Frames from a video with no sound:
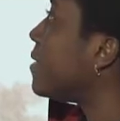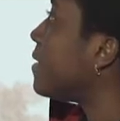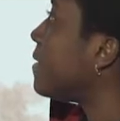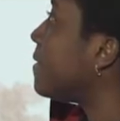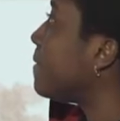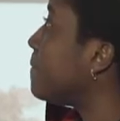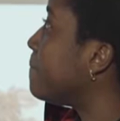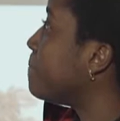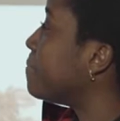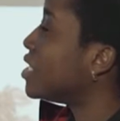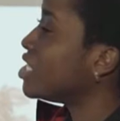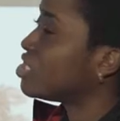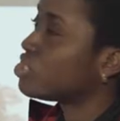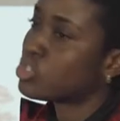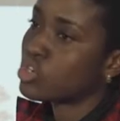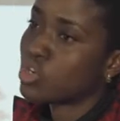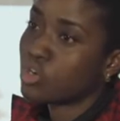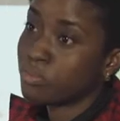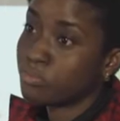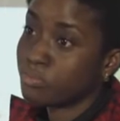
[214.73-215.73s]

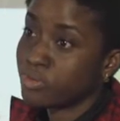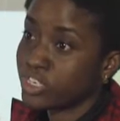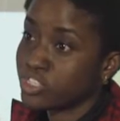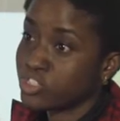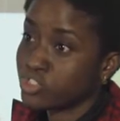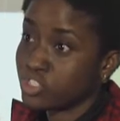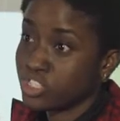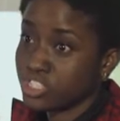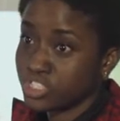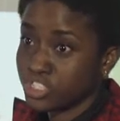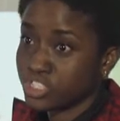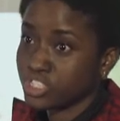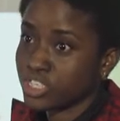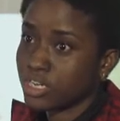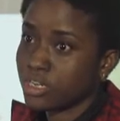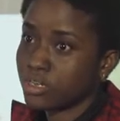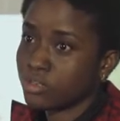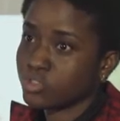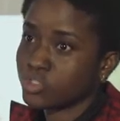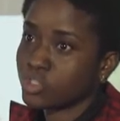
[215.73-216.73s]
is
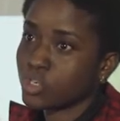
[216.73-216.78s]
unprejudicial